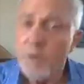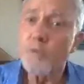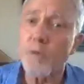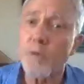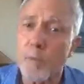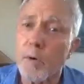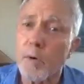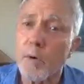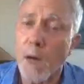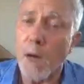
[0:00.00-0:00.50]
from
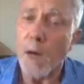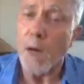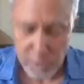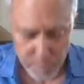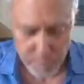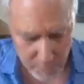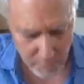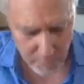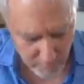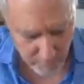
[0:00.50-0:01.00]
her
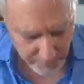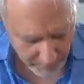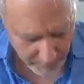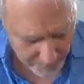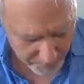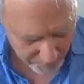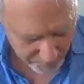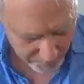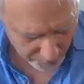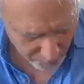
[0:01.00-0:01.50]
hospital bed,
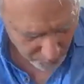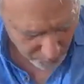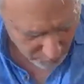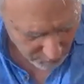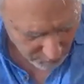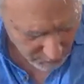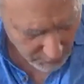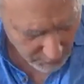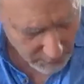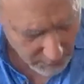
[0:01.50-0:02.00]

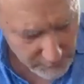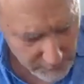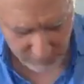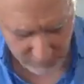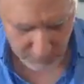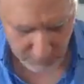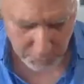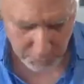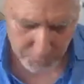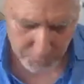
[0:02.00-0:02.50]
still